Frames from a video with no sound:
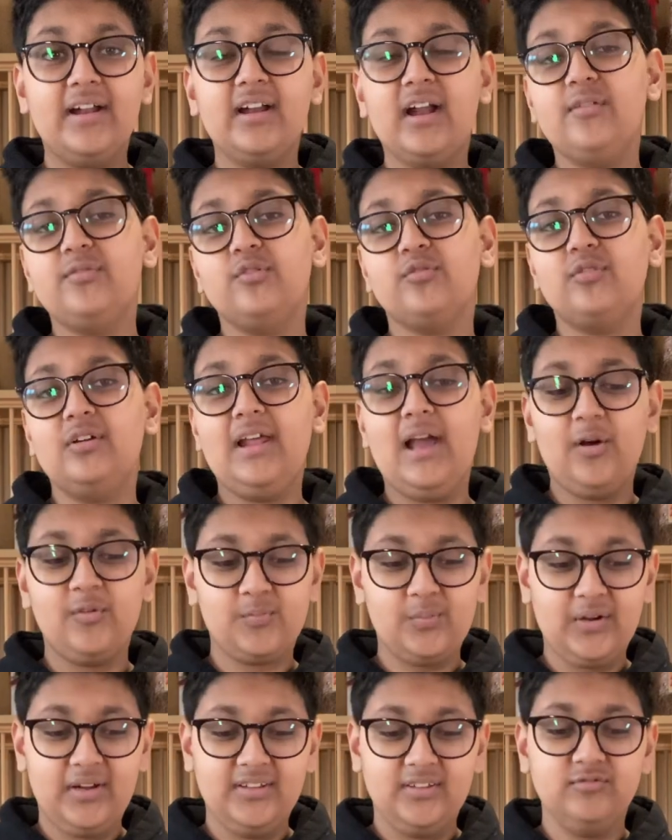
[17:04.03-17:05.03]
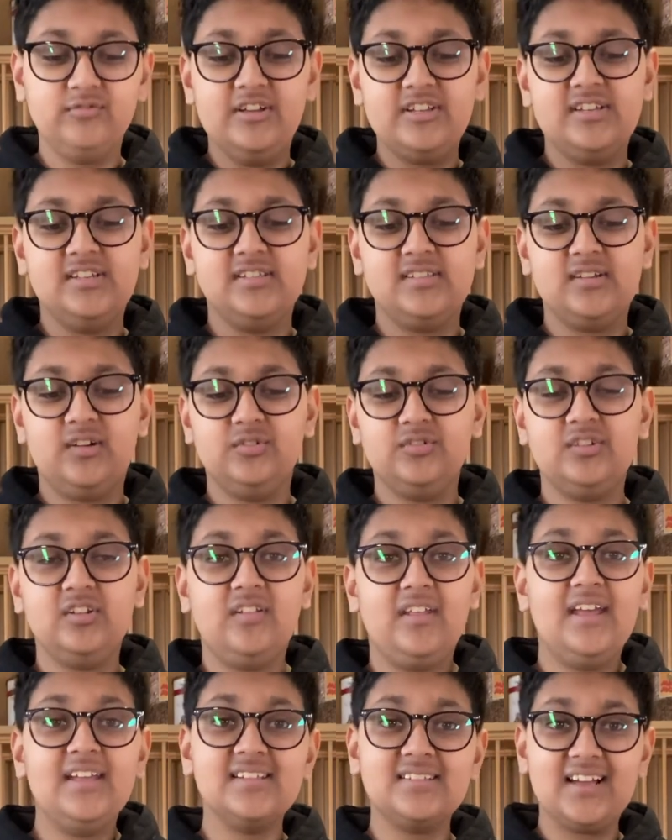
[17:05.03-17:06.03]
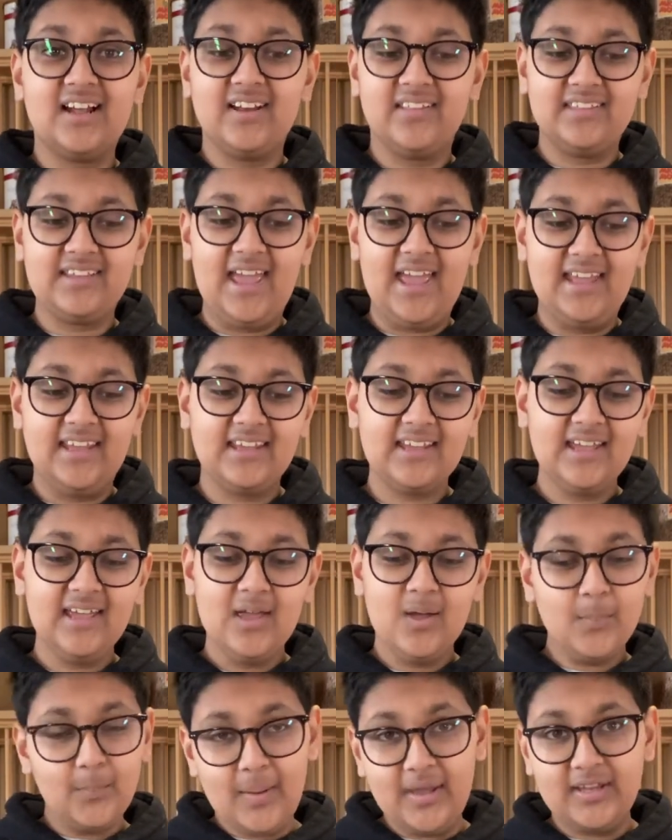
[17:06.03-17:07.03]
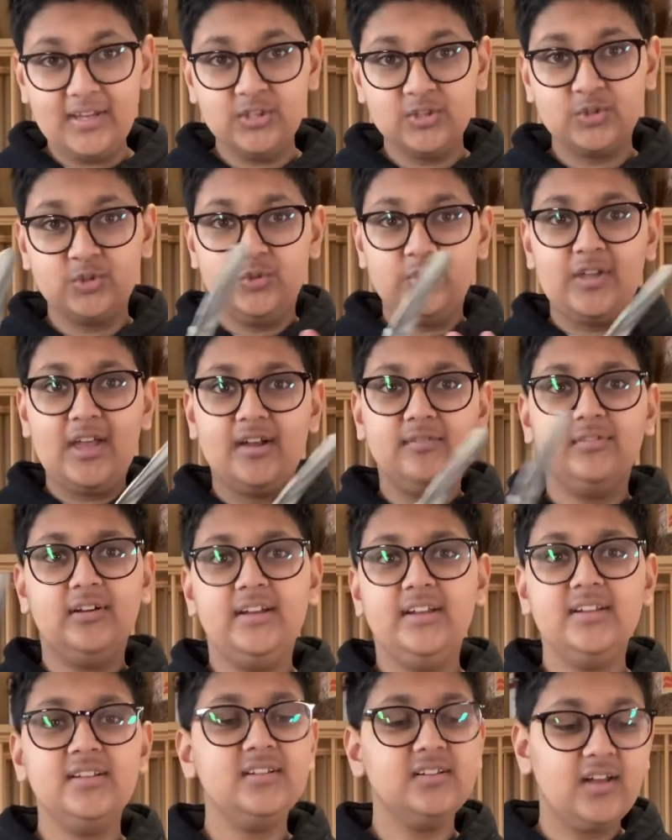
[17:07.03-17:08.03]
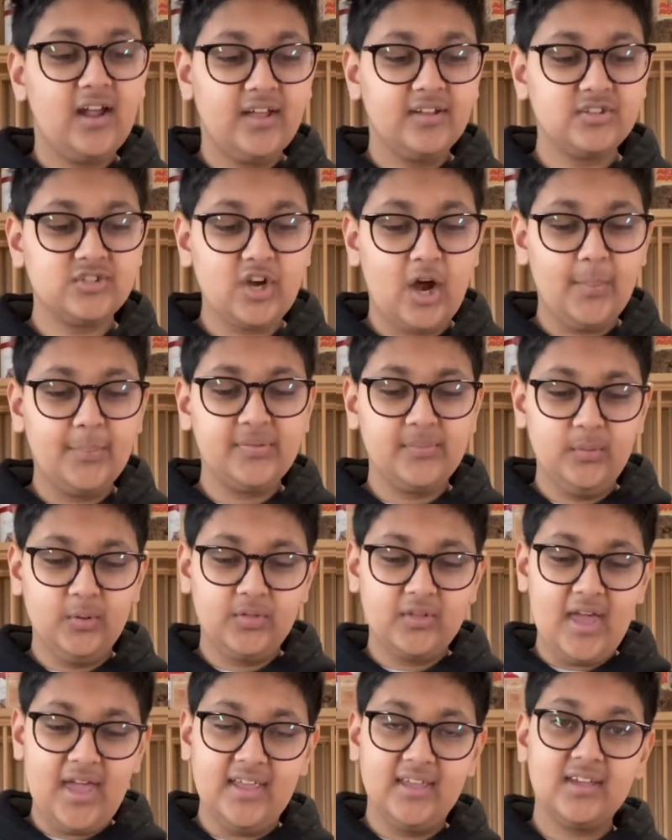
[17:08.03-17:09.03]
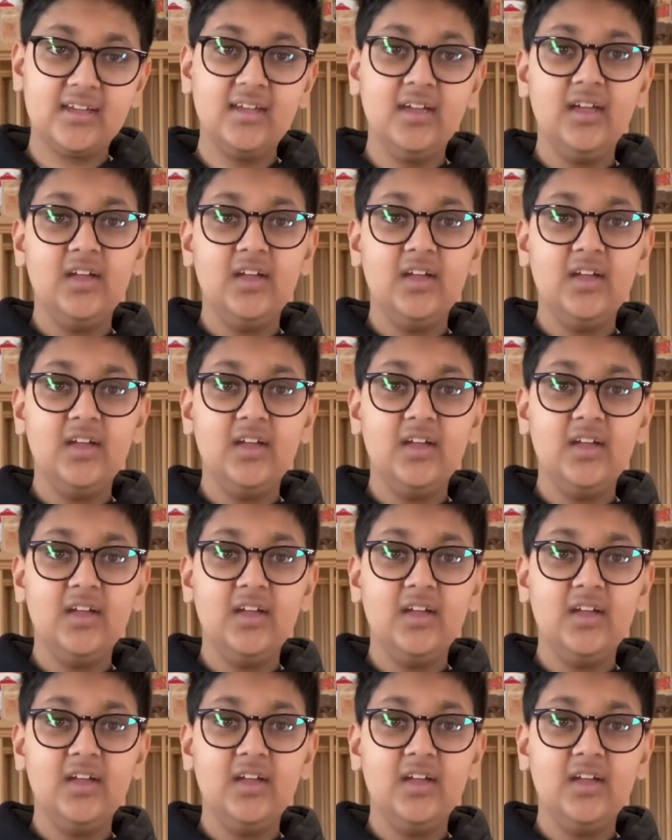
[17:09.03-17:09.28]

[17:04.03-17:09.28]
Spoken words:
knife has really helped bring in the ridges onto the inside of the cake, making sure that you get a really nice, sharp, smooth cake.